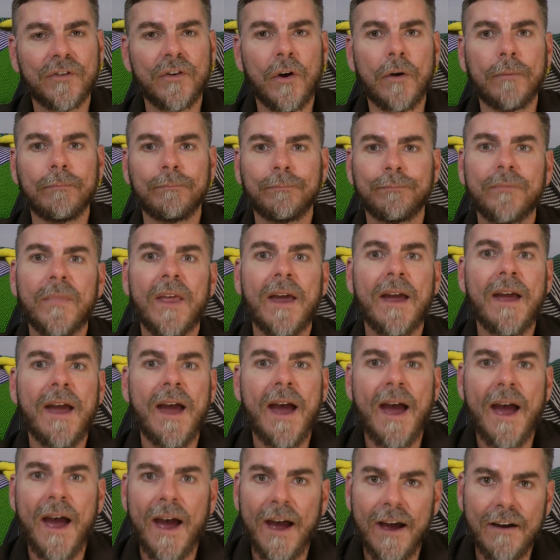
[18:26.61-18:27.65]
So,
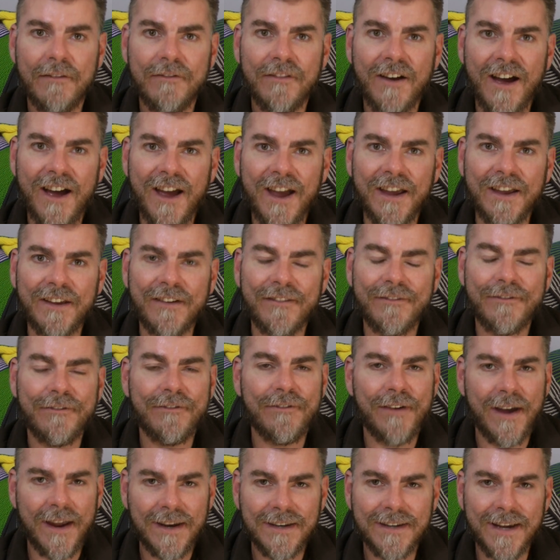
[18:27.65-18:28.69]
have a
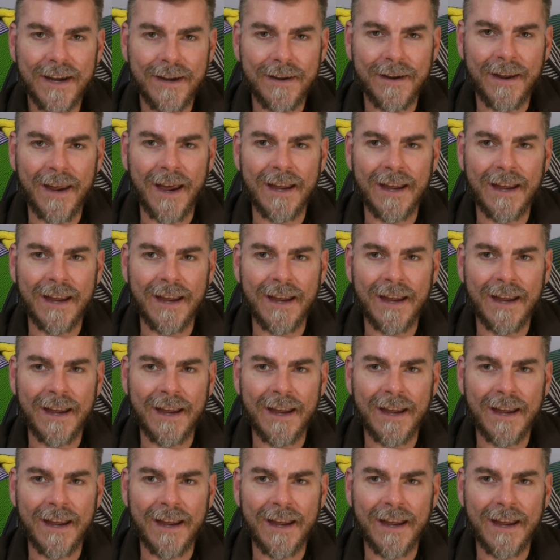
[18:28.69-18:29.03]
fant...